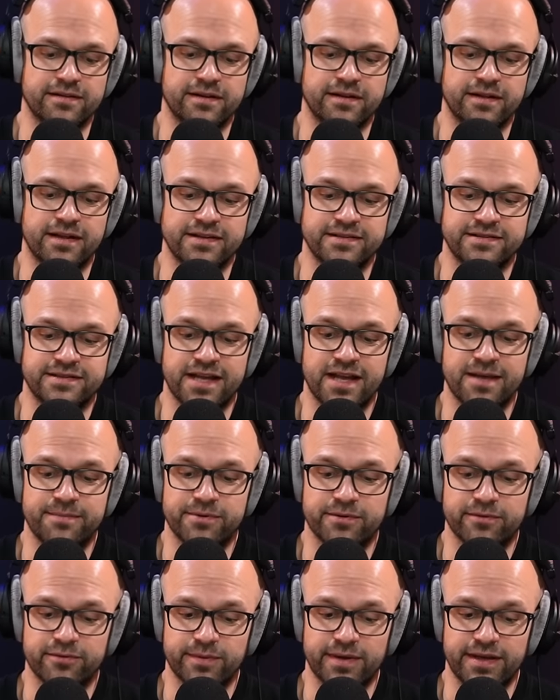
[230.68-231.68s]
his
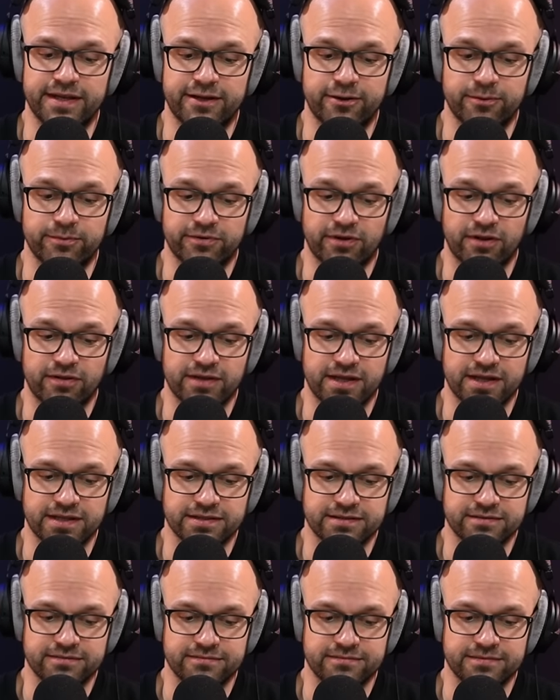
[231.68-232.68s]
debut as well, he comes on that
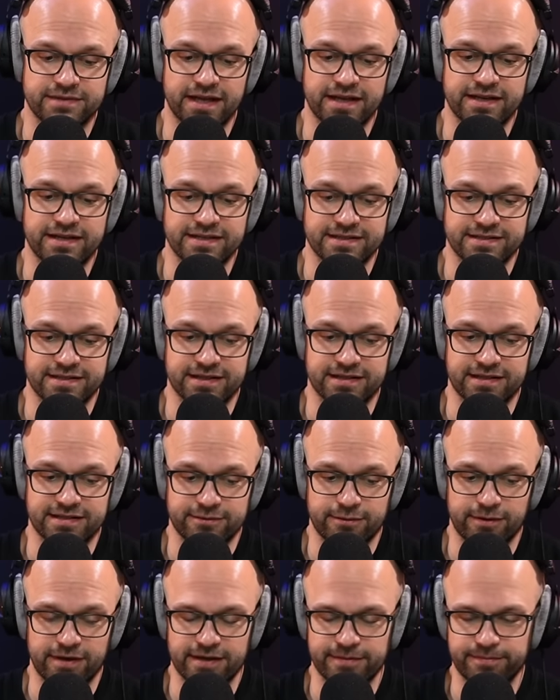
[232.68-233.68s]
day, and it's
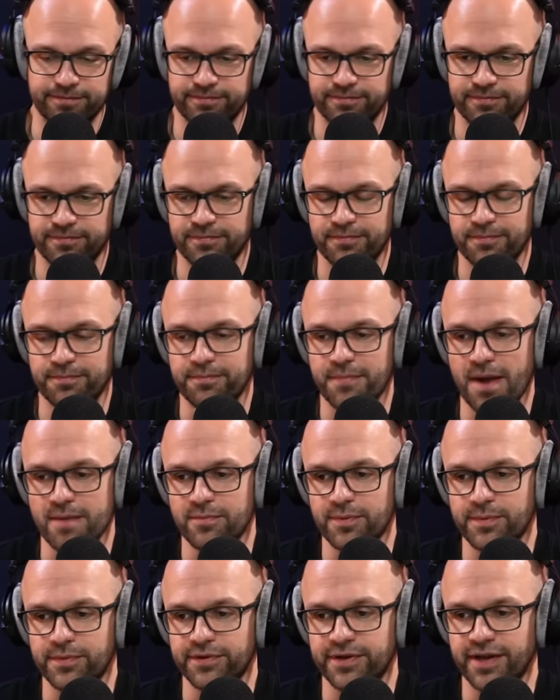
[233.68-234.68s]
quite a
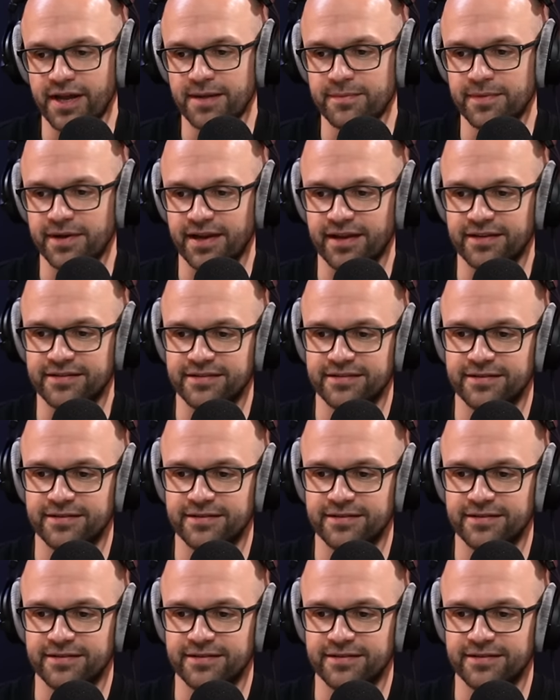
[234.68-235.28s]
memorable game, I guess.